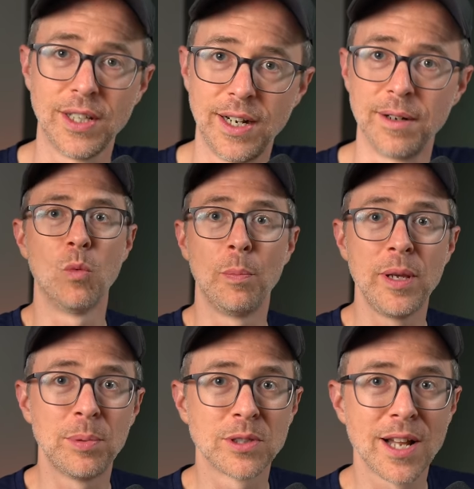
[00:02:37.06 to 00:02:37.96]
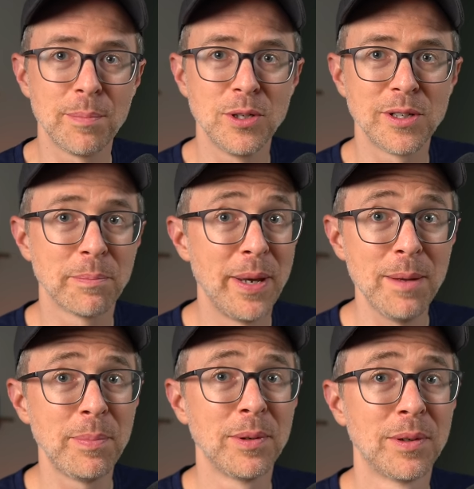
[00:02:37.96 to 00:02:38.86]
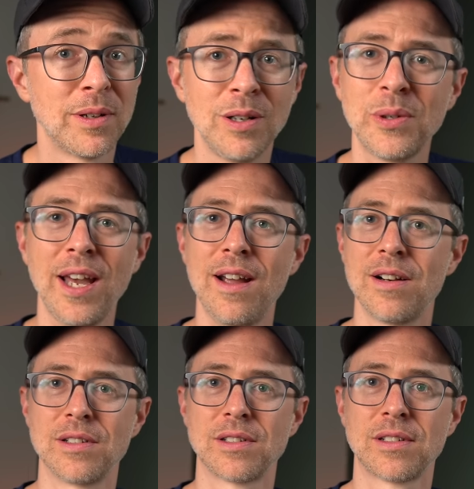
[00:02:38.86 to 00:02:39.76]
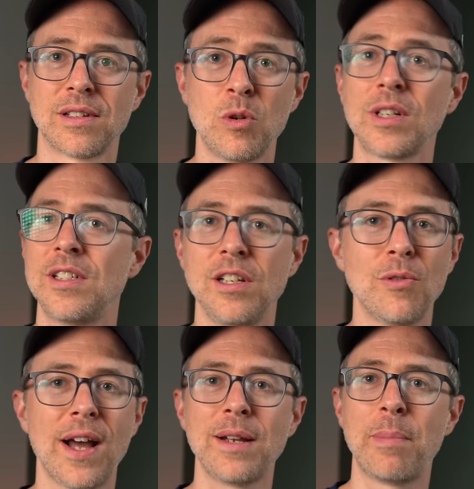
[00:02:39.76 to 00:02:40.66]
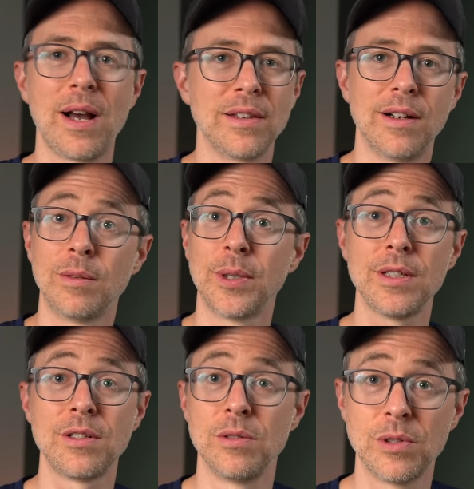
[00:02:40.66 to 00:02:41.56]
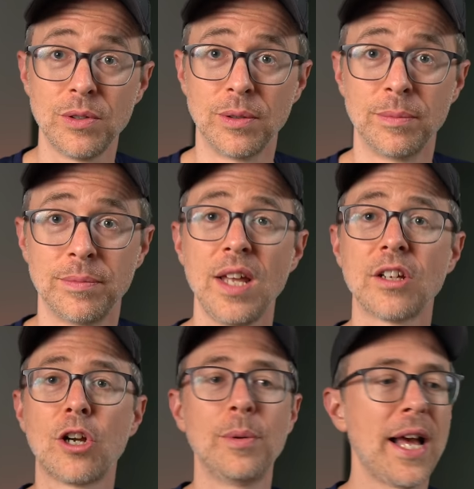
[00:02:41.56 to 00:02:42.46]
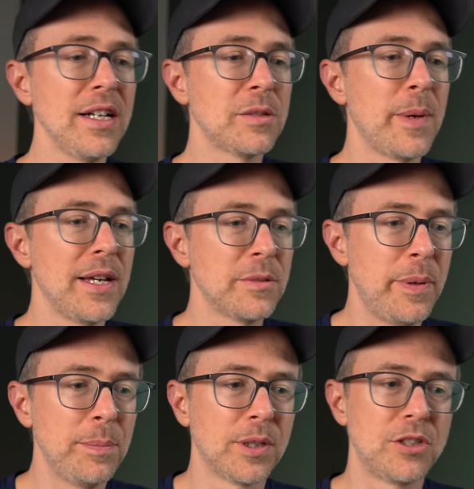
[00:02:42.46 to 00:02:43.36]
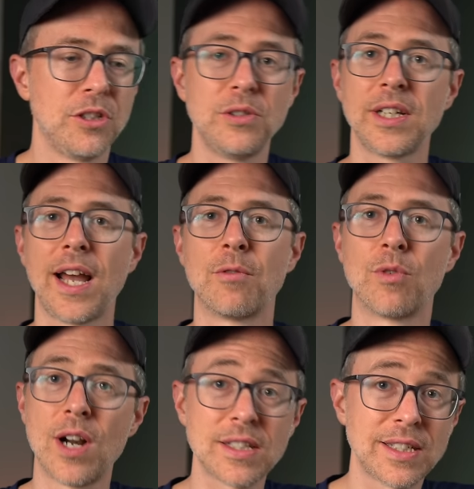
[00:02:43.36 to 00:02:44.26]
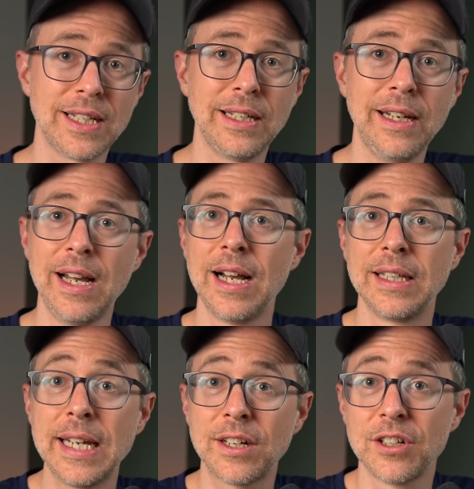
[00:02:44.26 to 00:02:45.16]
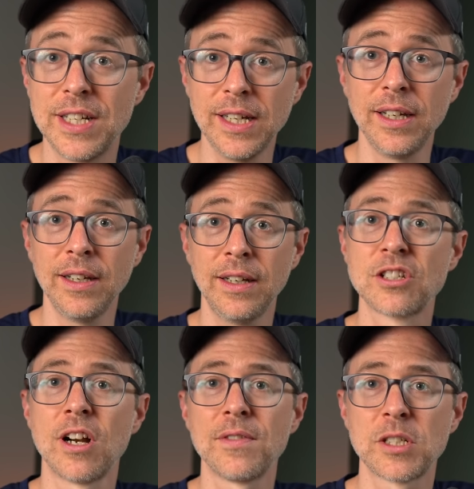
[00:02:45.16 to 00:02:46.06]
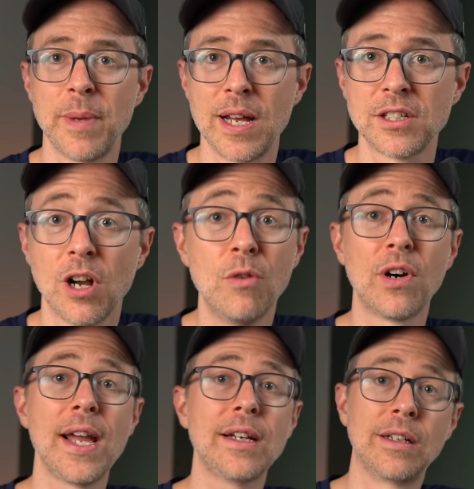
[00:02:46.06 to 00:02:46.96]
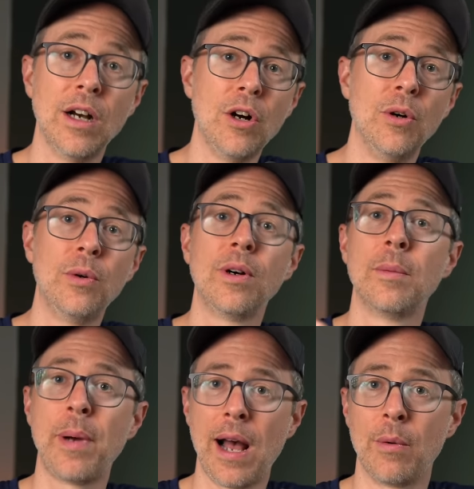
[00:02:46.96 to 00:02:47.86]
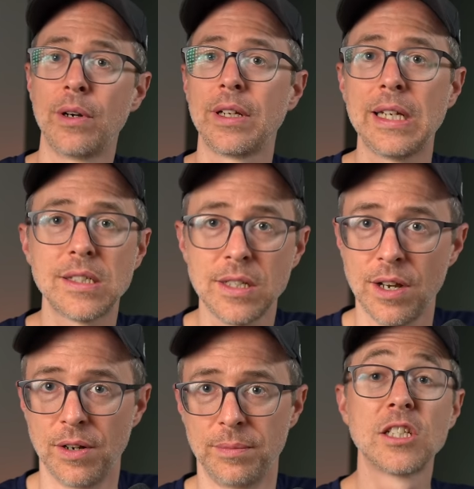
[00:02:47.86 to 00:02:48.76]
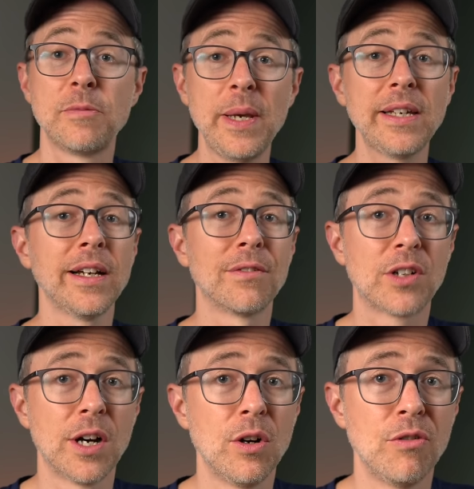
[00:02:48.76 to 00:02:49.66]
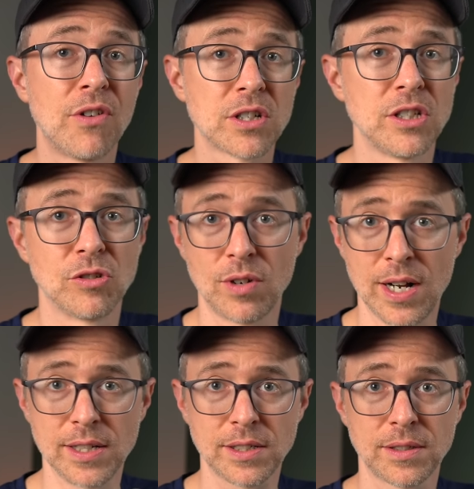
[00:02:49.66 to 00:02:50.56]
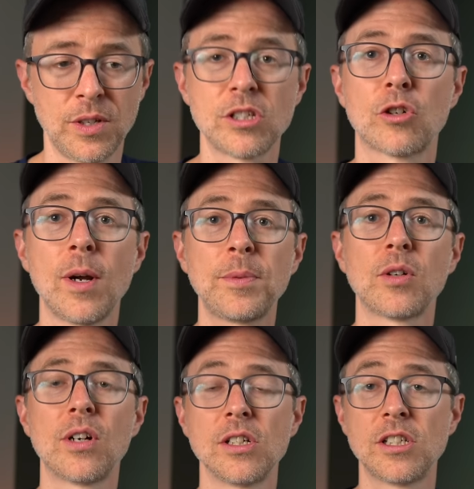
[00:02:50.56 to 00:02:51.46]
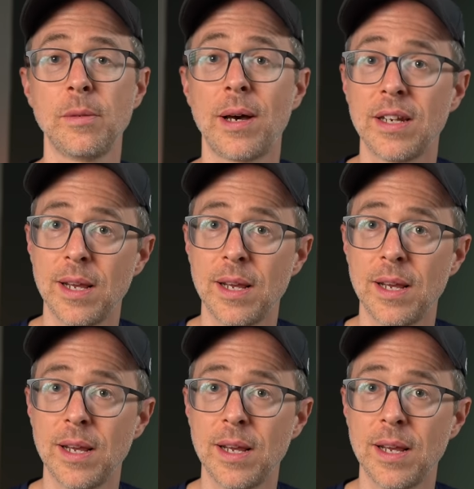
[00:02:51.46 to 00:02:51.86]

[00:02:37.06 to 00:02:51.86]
clear. Will people stop using pip? Who cares? We'll continue writing Python with this new tool. In the Kubernetes space, people are choosing a rusty Linkerd service mesh over a Go-powered Istio. Speaking of Go versus Rust, there's a cryptocurrency by the